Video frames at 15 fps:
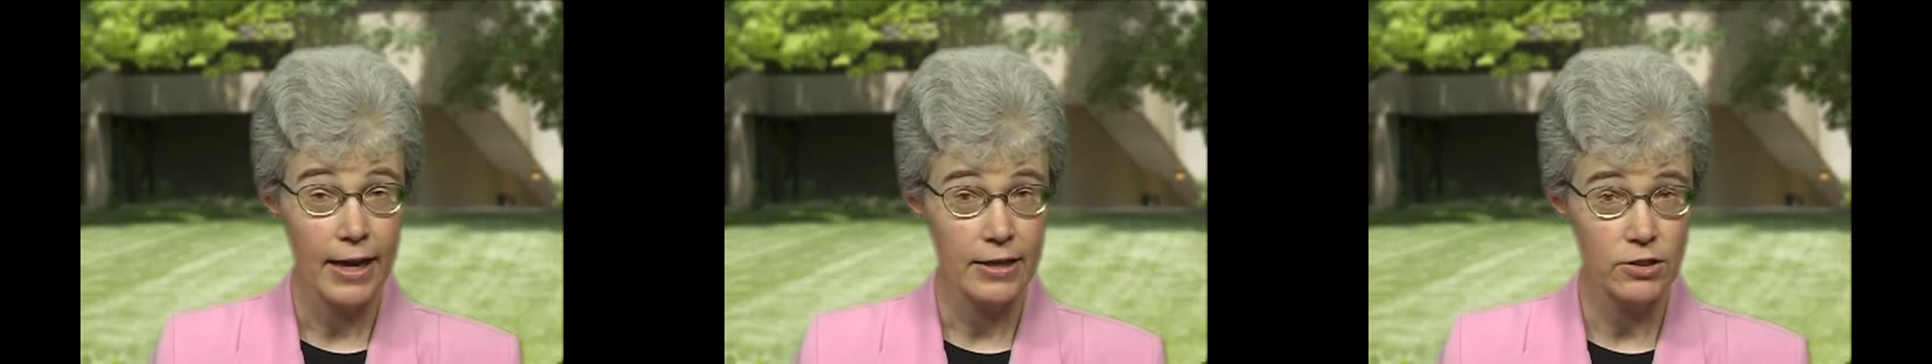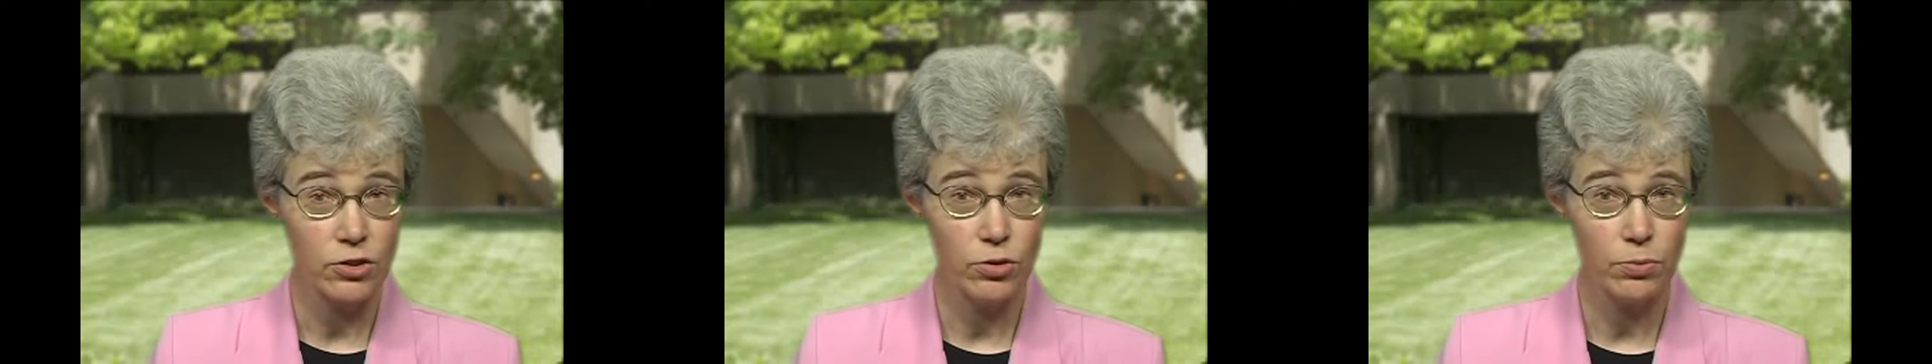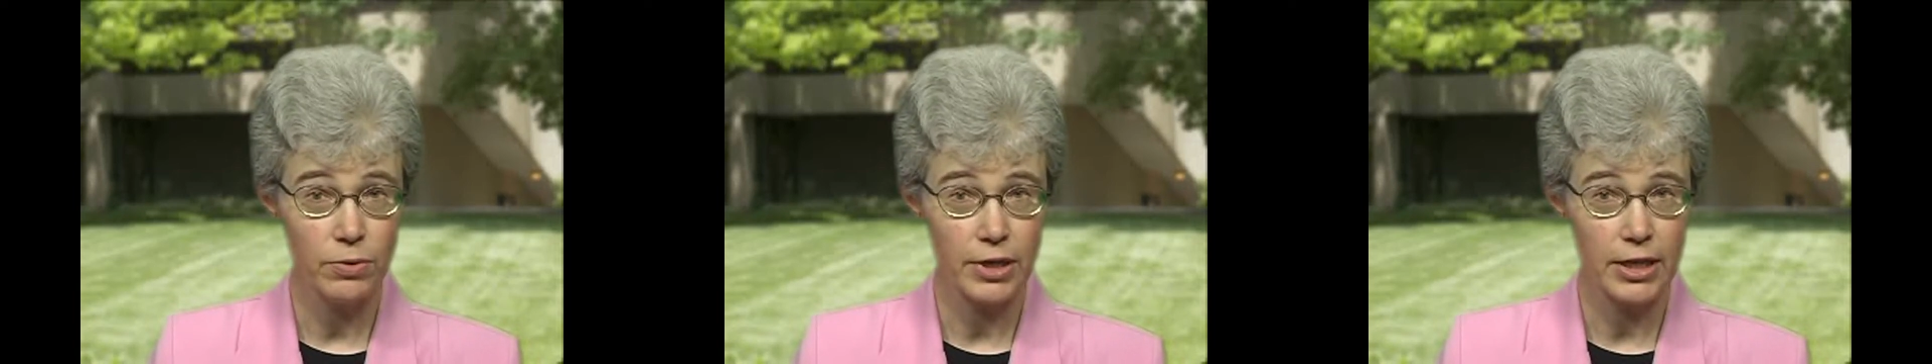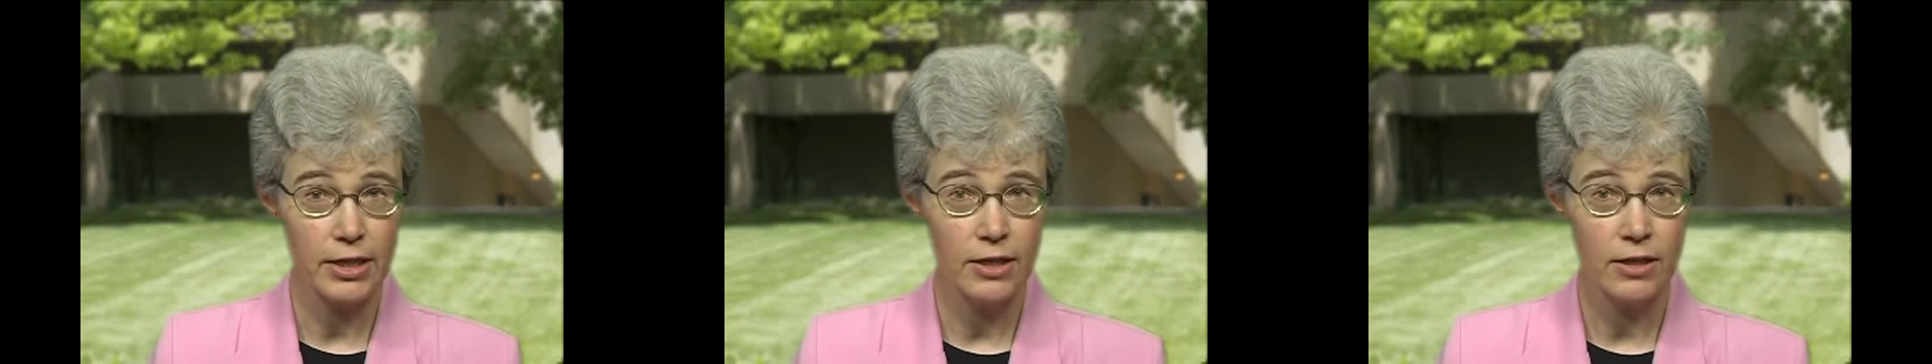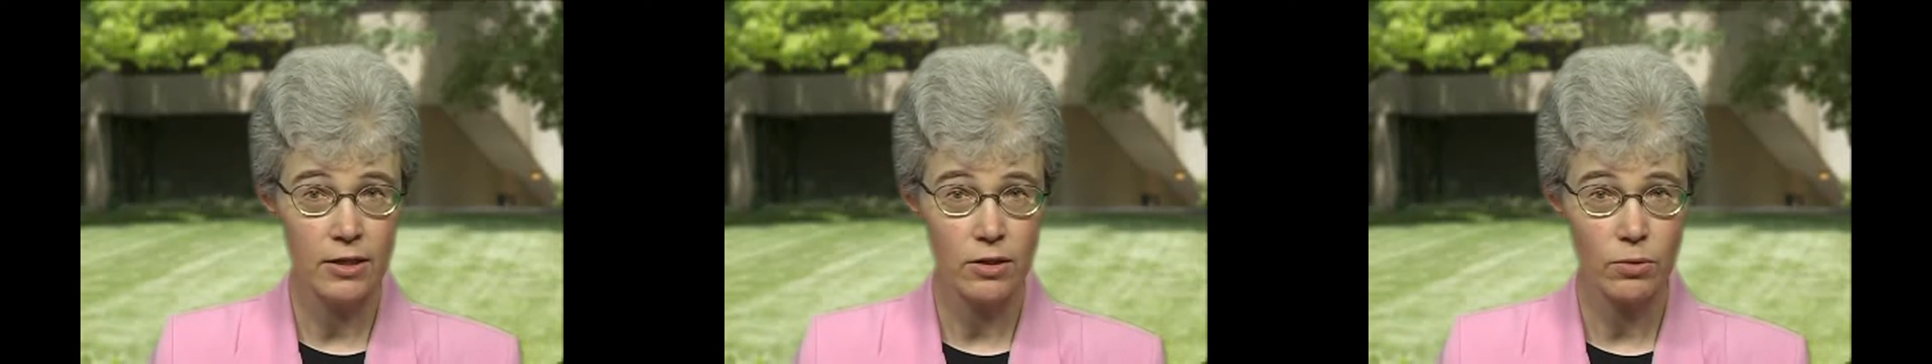As you
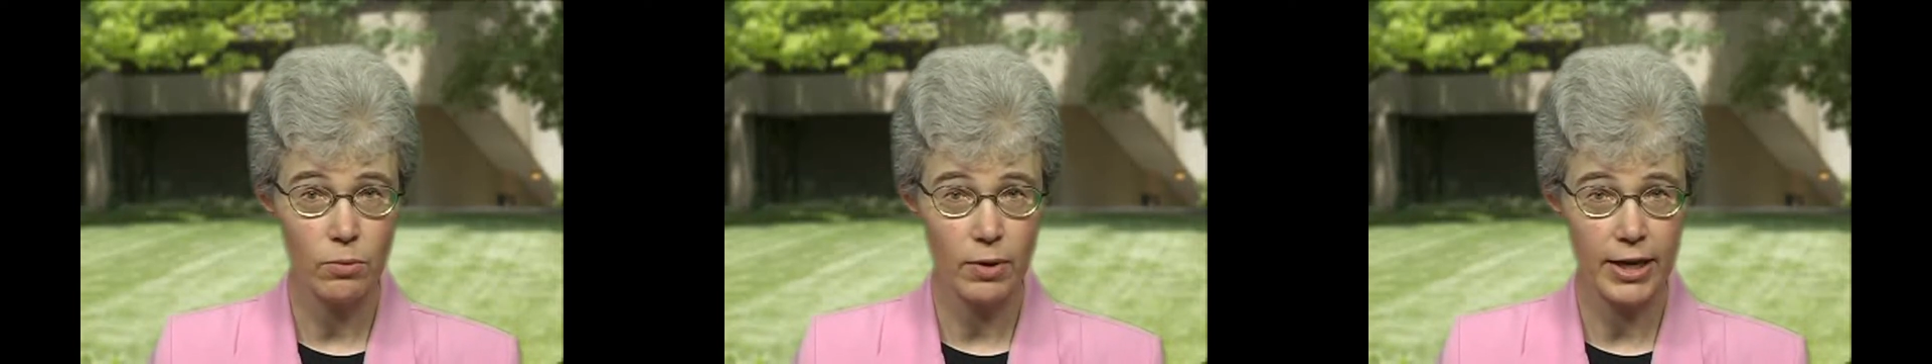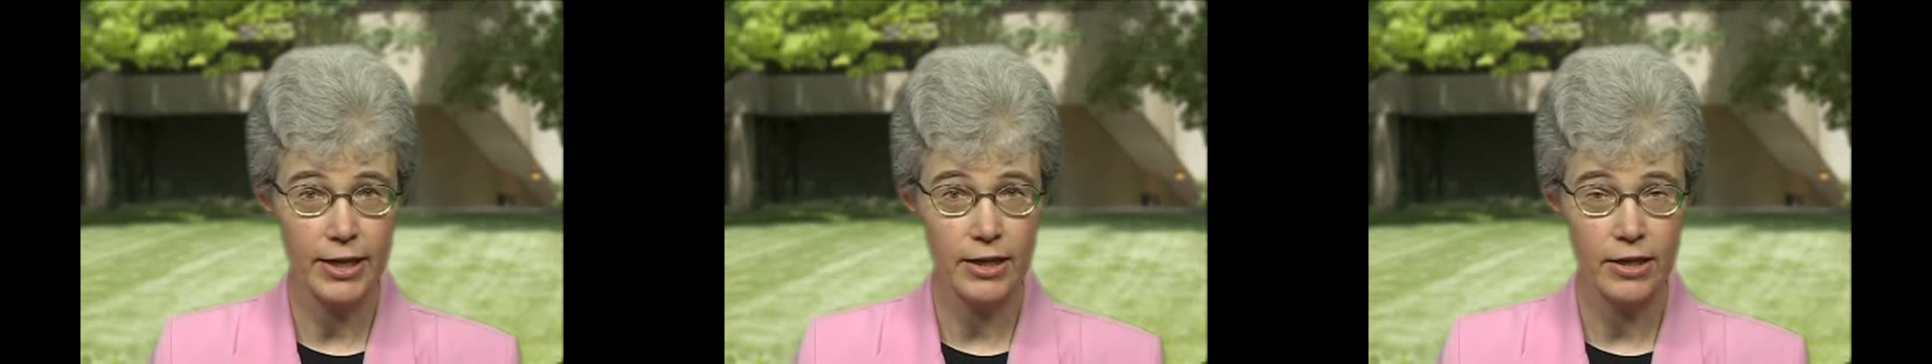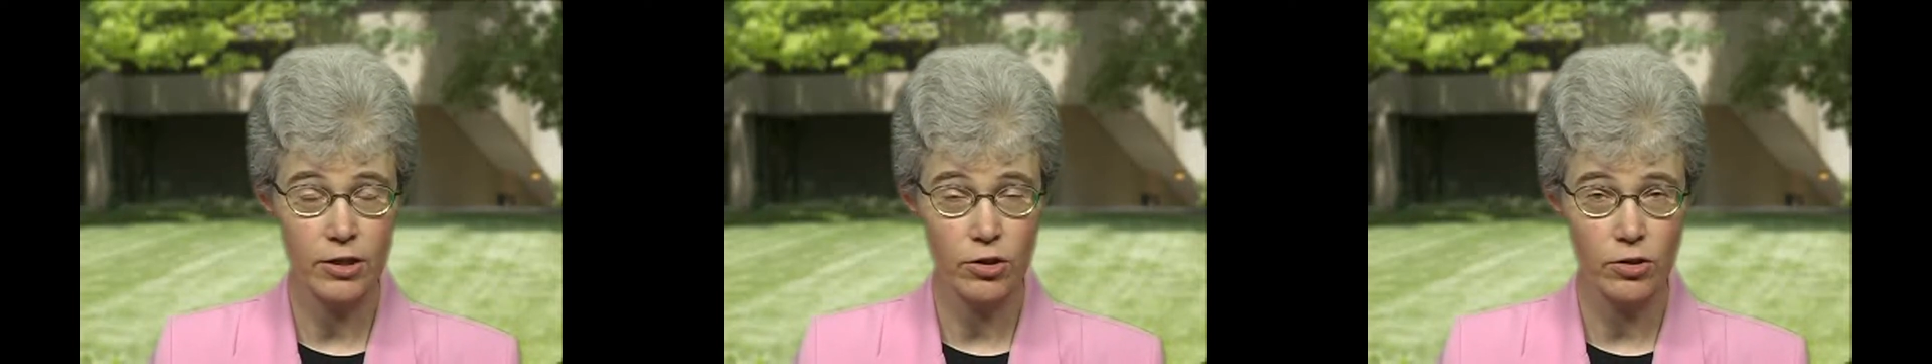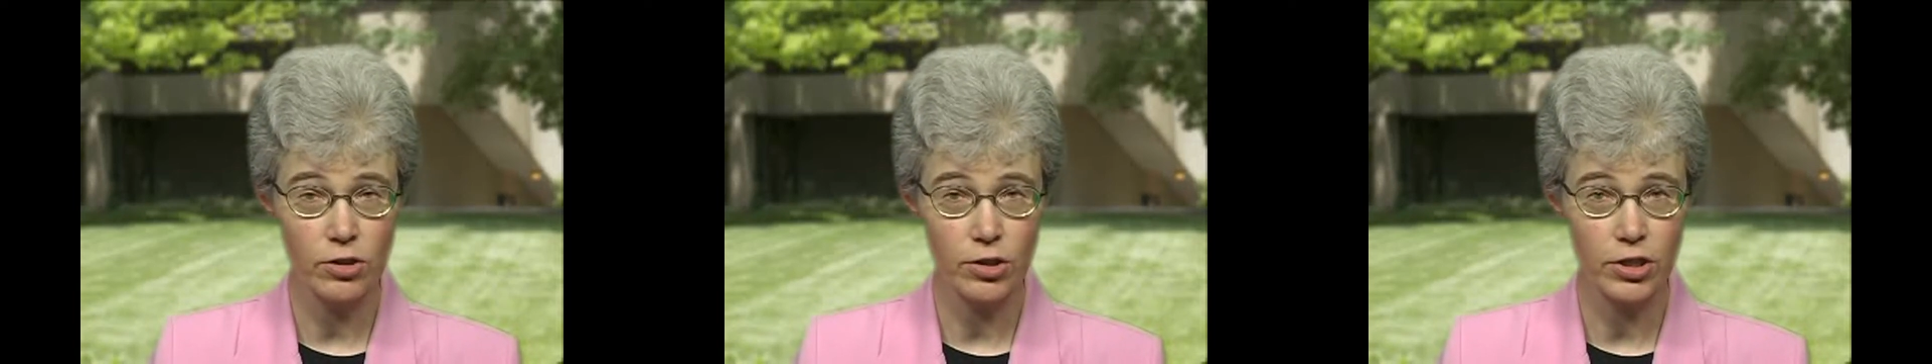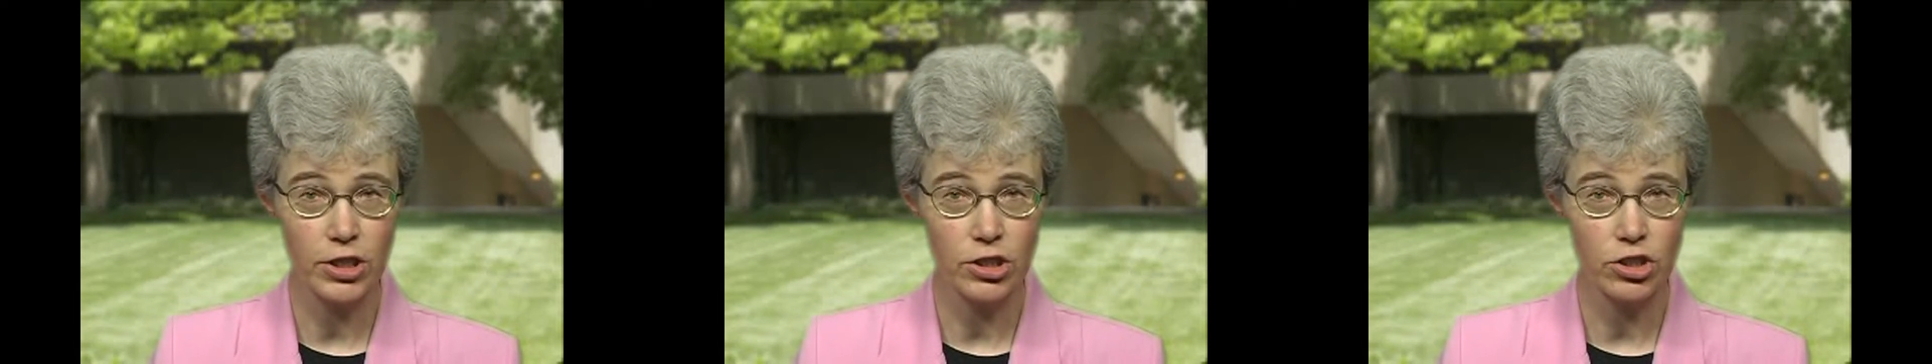read, write in
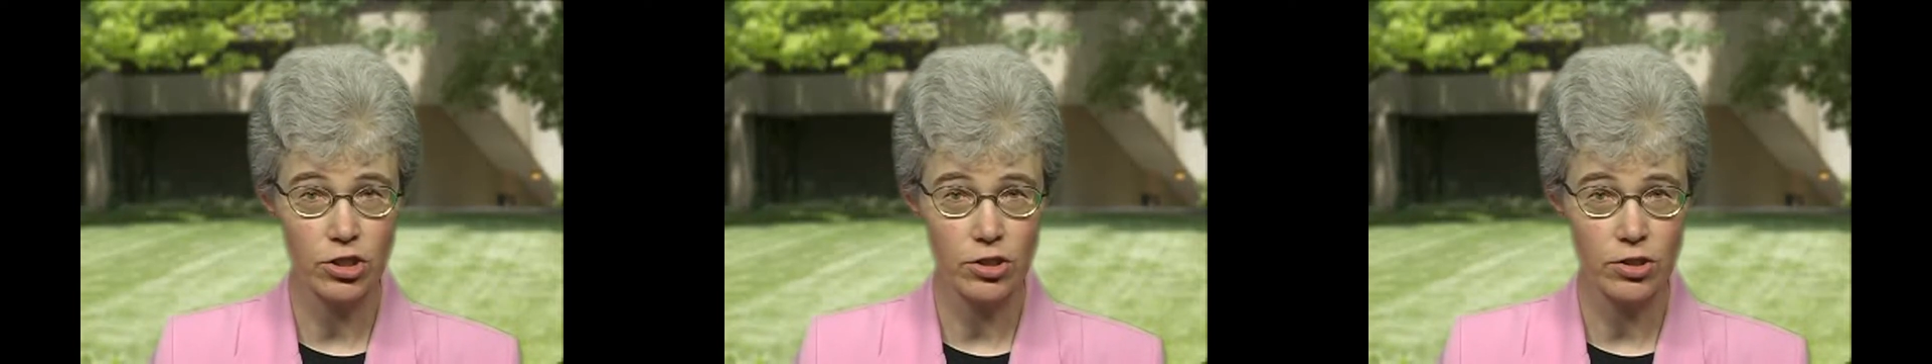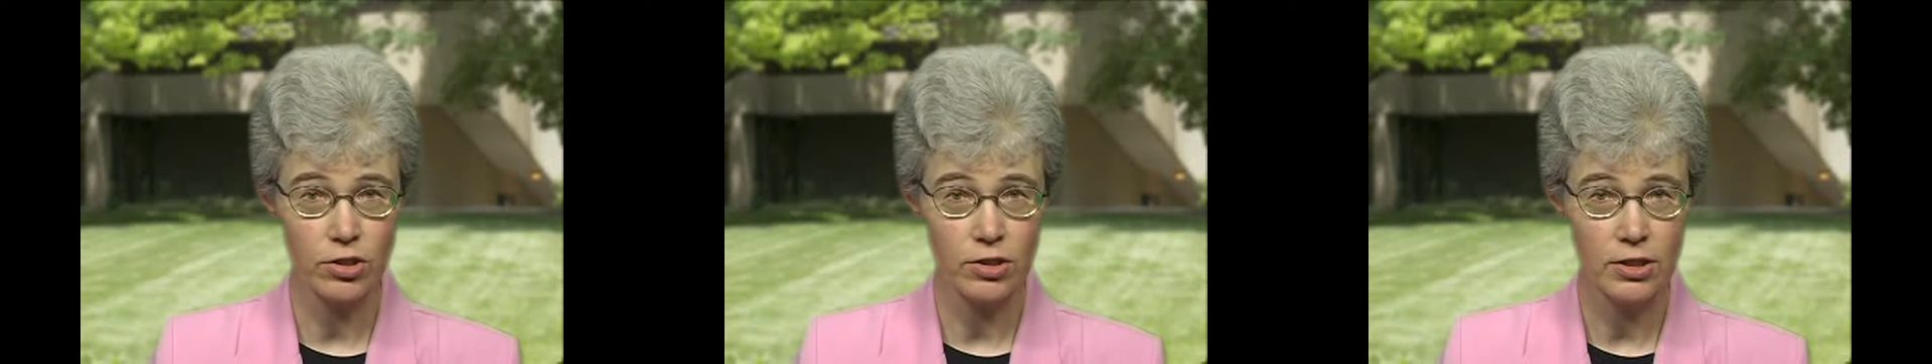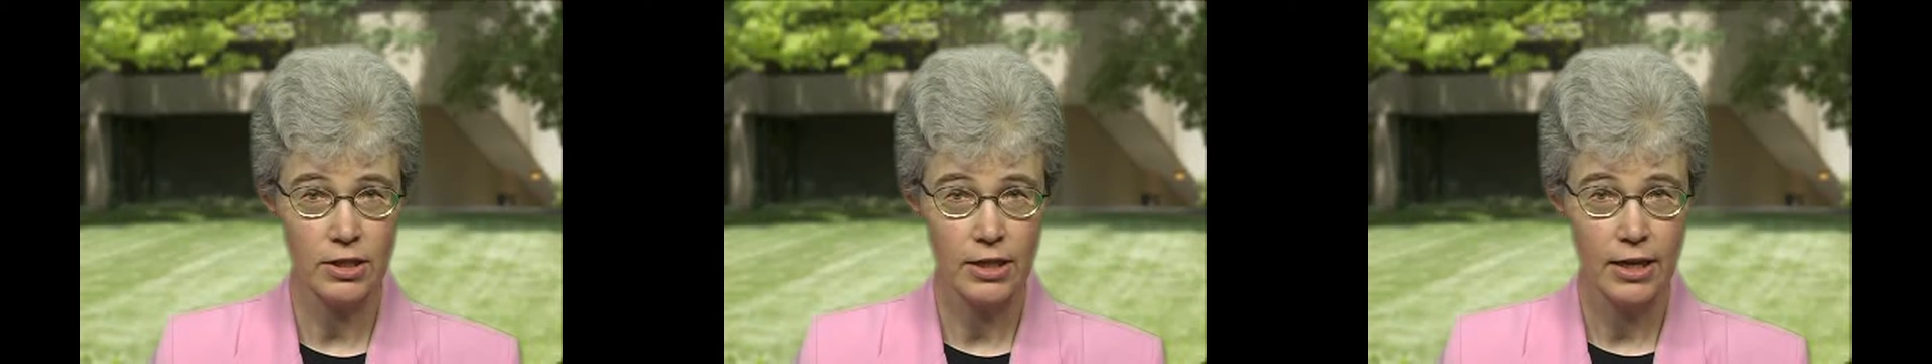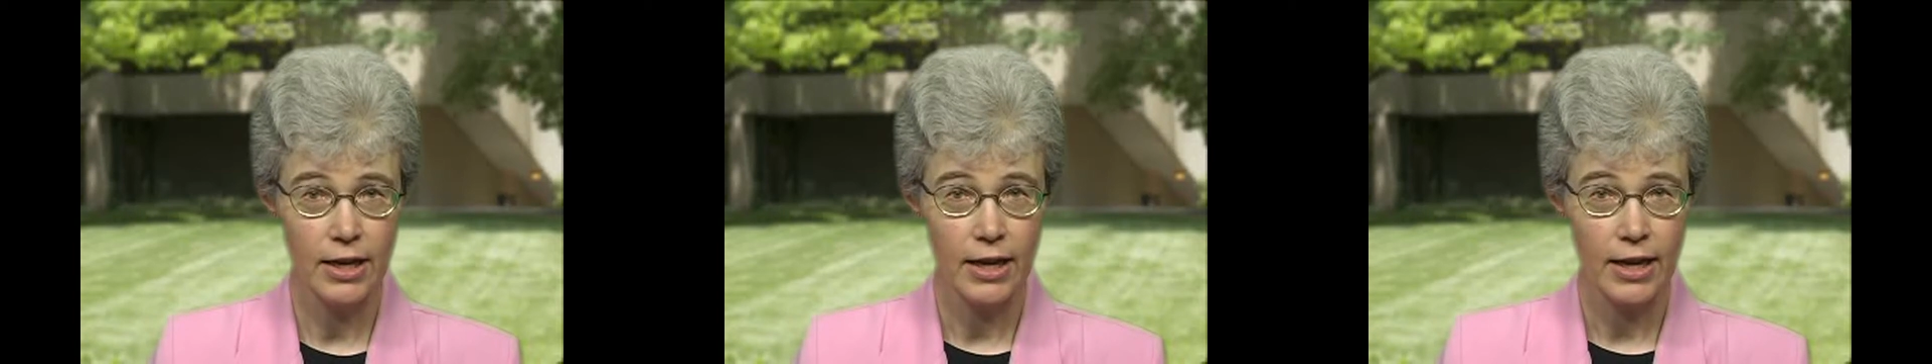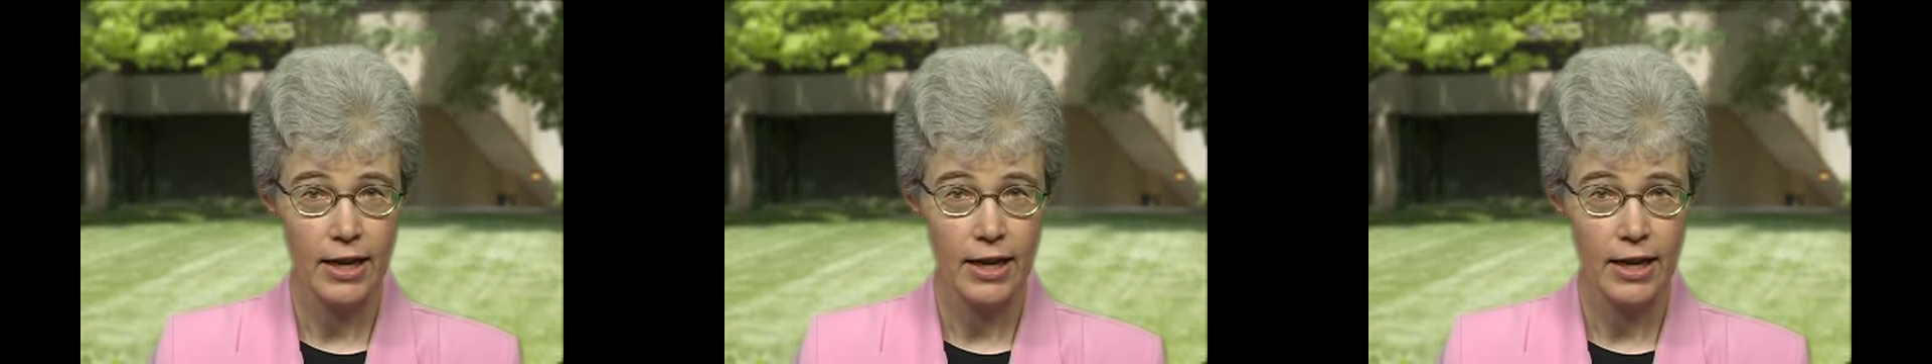your learning journal,